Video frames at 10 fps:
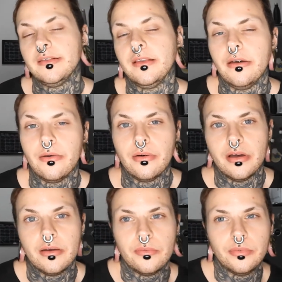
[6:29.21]
So
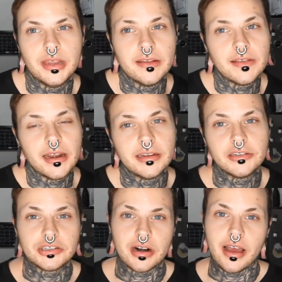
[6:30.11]
we decided
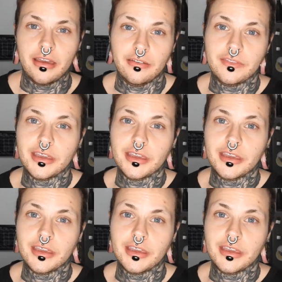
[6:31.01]
to try a